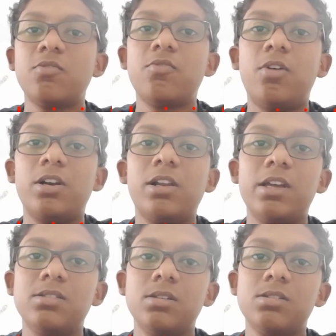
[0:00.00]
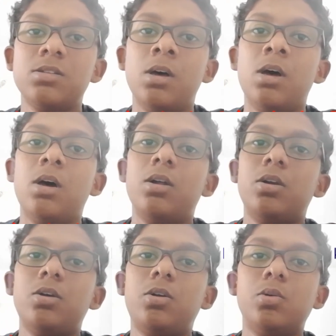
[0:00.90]
fertilizers
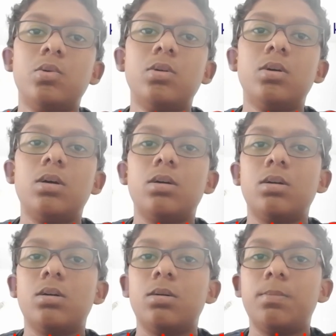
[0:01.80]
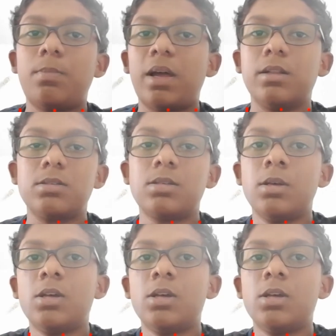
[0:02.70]
to plants.